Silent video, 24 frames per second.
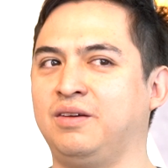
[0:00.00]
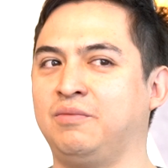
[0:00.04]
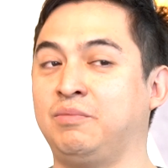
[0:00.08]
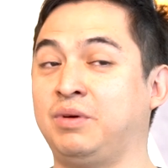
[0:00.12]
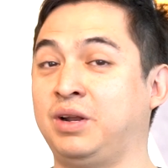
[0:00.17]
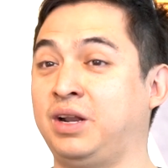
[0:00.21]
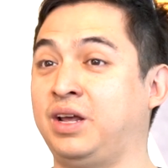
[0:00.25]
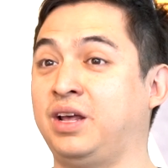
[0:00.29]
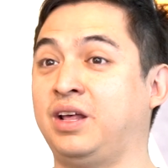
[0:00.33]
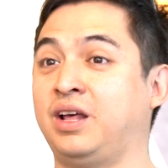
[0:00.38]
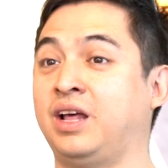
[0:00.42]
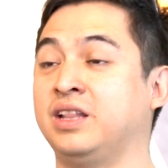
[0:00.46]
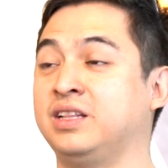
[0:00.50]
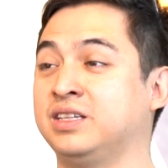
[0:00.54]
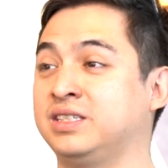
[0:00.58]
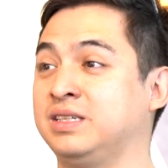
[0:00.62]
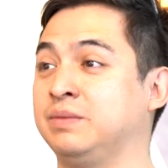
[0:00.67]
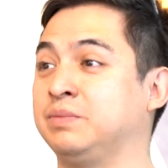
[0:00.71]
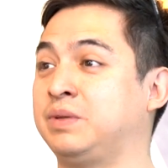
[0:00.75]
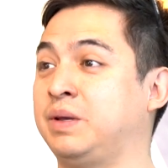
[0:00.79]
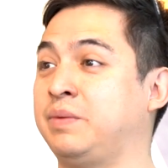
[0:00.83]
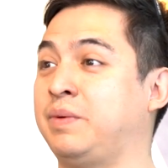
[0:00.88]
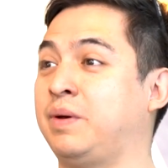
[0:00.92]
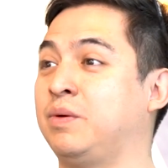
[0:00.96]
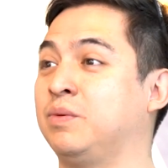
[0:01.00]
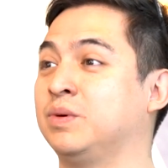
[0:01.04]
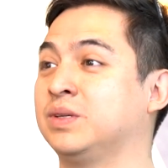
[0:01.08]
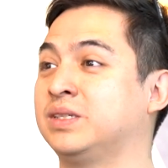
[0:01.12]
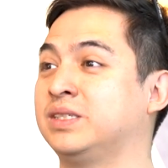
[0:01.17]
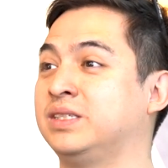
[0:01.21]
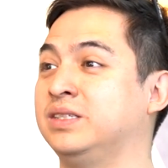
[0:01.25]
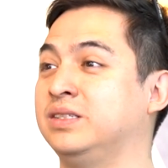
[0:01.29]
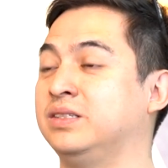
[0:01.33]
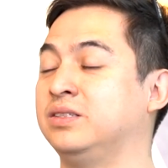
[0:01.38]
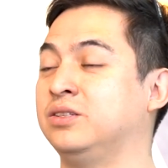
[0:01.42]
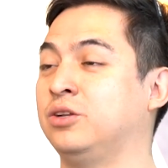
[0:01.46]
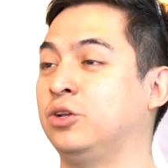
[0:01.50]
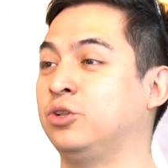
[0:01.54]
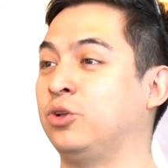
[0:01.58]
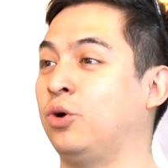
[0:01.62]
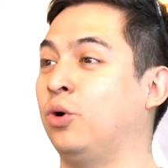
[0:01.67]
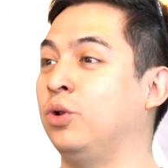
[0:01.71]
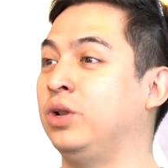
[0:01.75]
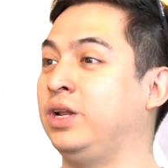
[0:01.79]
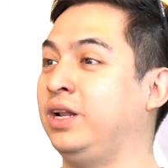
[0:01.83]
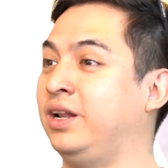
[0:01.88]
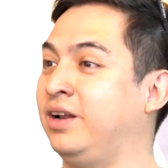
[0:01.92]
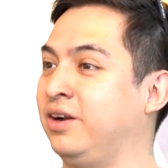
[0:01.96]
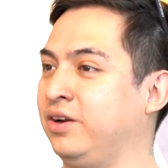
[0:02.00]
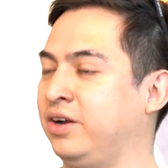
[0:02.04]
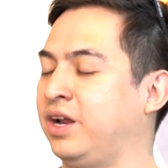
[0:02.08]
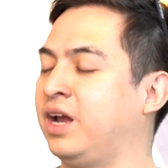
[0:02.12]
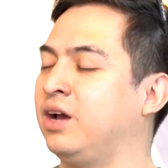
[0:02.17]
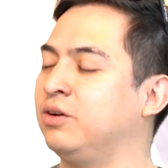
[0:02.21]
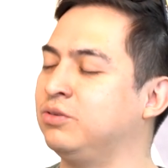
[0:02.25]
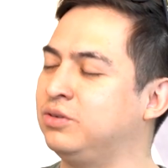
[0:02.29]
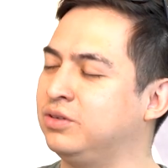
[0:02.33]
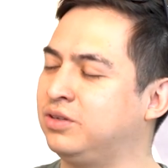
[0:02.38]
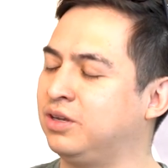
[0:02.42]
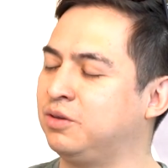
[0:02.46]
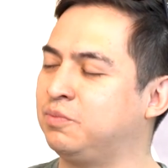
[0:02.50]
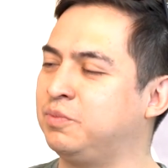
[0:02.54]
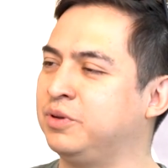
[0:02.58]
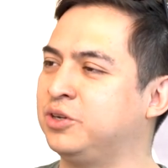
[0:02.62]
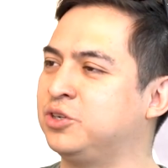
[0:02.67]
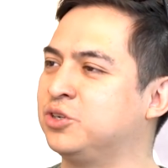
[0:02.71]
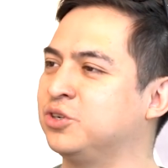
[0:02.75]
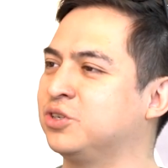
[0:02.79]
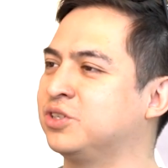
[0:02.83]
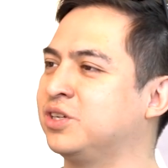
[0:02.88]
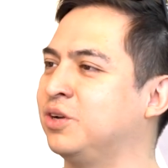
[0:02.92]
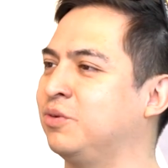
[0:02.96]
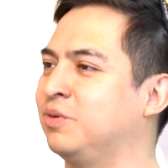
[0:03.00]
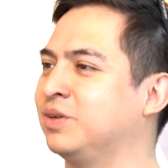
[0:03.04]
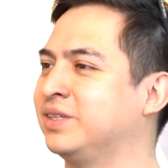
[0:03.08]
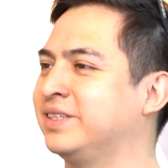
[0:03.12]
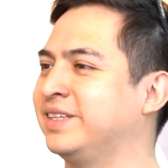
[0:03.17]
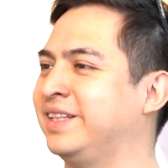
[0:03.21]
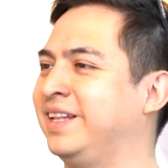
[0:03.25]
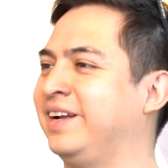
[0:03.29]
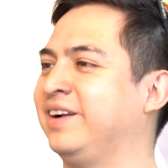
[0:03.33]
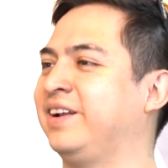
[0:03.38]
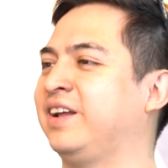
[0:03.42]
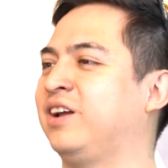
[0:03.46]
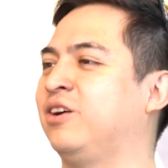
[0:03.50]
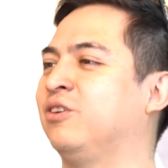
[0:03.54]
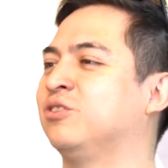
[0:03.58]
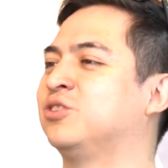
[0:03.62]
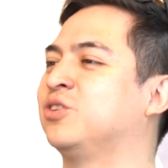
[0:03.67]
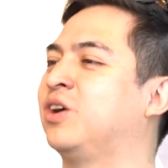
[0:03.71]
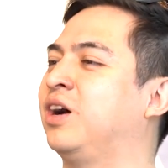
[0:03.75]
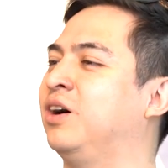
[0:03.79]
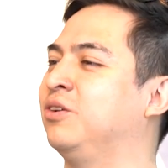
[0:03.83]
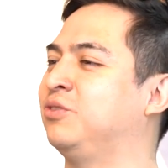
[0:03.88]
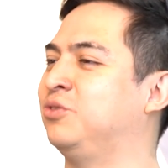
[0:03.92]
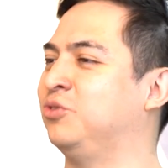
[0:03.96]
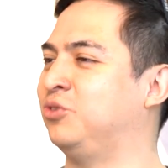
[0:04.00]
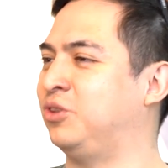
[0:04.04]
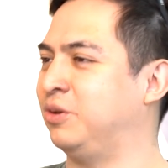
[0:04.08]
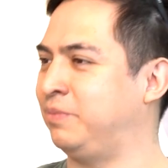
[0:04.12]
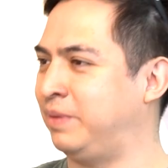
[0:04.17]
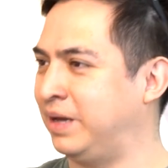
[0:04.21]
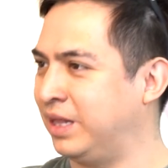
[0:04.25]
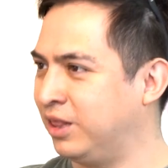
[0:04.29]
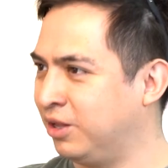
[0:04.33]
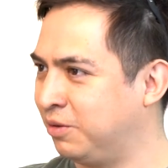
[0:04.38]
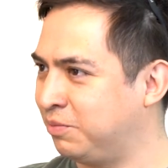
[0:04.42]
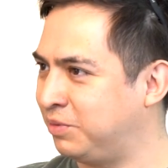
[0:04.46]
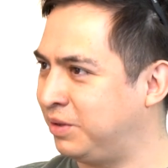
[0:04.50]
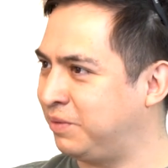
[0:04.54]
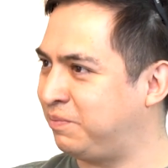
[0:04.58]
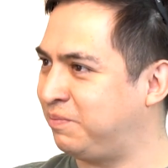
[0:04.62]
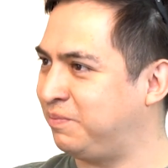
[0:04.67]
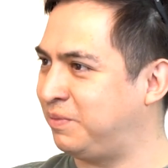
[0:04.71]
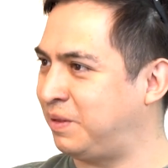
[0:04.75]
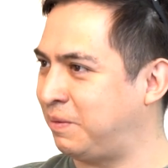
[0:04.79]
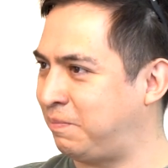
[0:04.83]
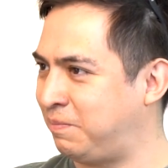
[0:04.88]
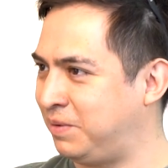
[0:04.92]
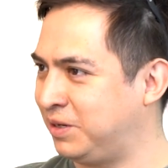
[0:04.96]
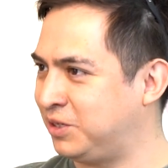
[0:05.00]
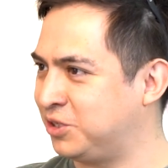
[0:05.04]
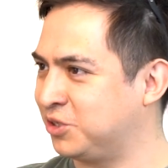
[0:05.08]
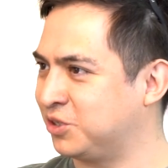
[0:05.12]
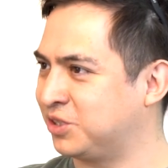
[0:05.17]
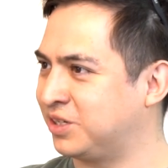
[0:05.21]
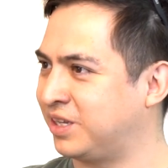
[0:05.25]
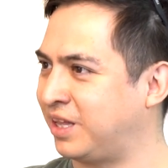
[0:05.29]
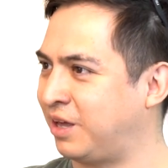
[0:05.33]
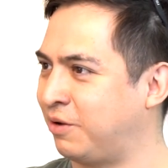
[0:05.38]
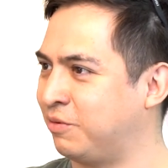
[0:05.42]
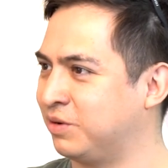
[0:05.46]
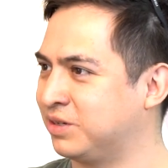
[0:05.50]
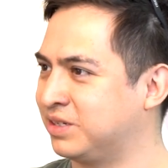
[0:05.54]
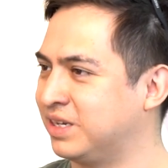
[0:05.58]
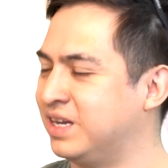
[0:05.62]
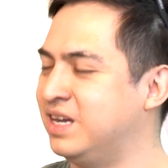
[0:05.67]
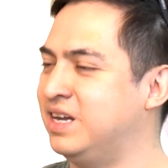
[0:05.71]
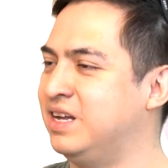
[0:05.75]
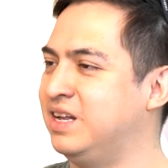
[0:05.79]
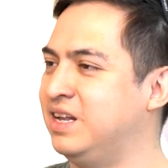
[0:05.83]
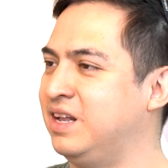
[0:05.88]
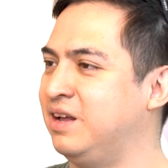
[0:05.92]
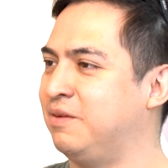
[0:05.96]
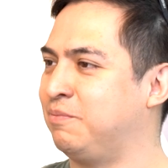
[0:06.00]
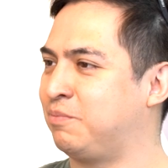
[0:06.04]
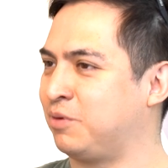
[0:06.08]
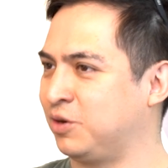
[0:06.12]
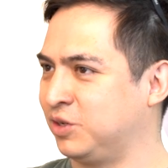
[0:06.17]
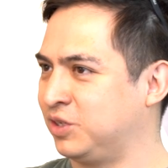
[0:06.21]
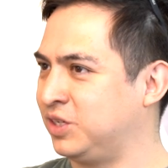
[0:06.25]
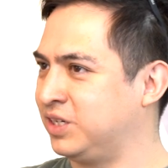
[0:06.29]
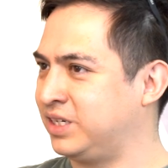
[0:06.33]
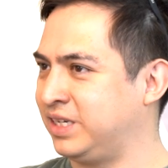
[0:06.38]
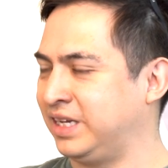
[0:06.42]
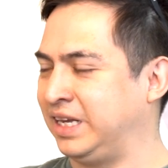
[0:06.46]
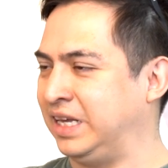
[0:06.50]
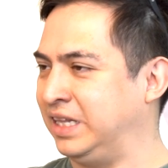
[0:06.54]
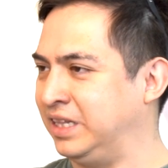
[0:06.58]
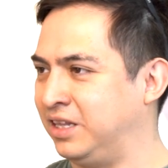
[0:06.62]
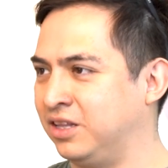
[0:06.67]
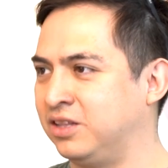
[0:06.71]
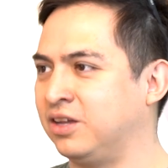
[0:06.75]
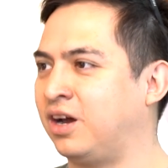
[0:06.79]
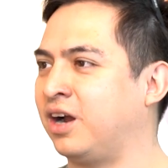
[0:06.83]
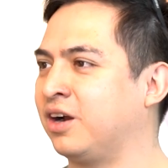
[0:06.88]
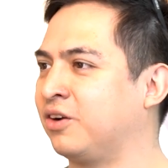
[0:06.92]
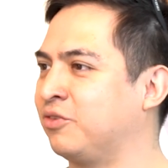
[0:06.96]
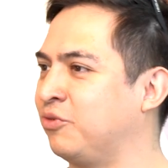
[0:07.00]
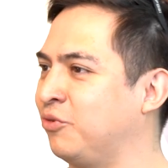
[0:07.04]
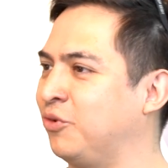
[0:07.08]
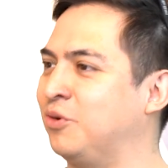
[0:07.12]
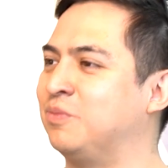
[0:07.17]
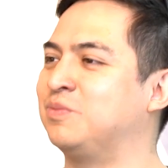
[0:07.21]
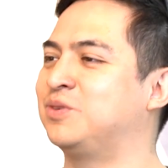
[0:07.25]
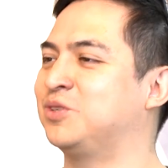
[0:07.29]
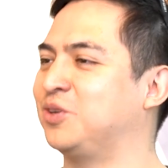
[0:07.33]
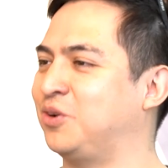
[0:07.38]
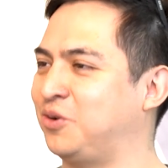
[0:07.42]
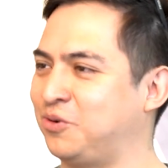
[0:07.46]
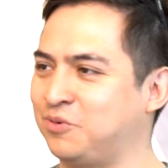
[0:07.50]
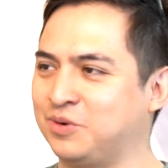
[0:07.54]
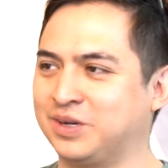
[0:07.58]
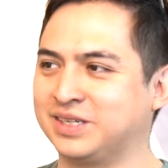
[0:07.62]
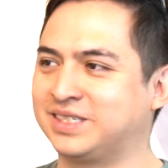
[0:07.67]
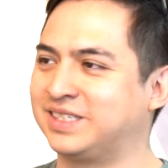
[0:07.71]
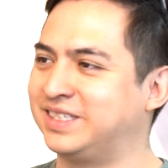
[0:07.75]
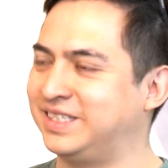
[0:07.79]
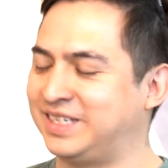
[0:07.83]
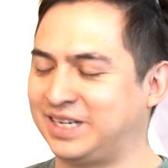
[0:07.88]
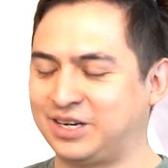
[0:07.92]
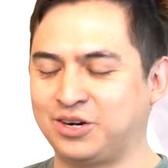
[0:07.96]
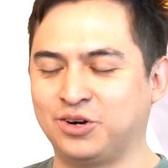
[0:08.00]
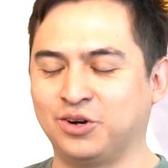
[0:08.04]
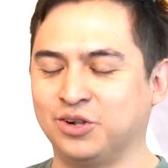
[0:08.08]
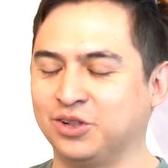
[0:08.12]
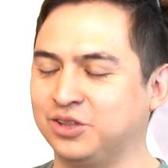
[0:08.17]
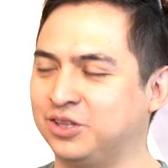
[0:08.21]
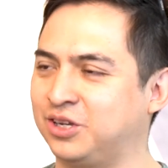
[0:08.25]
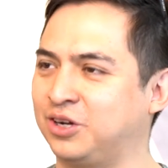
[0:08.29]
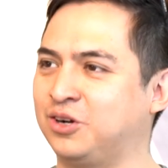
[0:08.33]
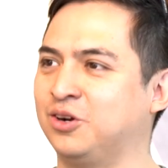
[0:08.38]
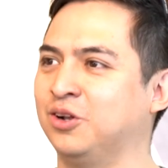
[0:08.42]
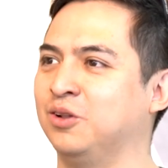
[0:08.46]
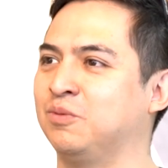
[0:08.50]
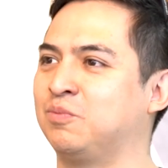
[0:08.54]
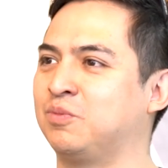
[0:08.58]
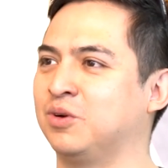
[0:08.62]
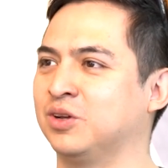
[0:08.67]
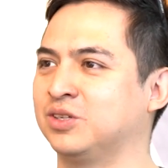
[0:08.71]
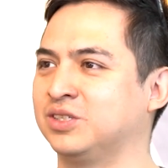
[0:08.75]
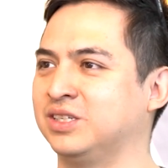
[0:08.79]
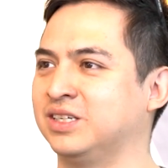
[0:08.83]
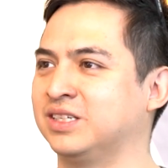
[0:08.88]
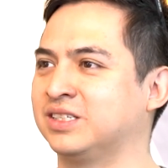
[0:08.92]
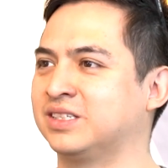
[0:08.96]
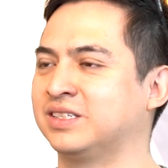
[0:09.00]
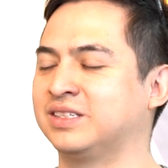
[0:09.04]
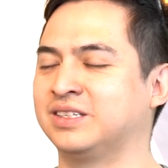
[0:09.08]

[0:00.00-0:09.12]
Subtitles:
But at the same time, I was not only learning how to take pictures, I was learning also how to develop the pictures that I was processing in the dark room. So it was the whole process.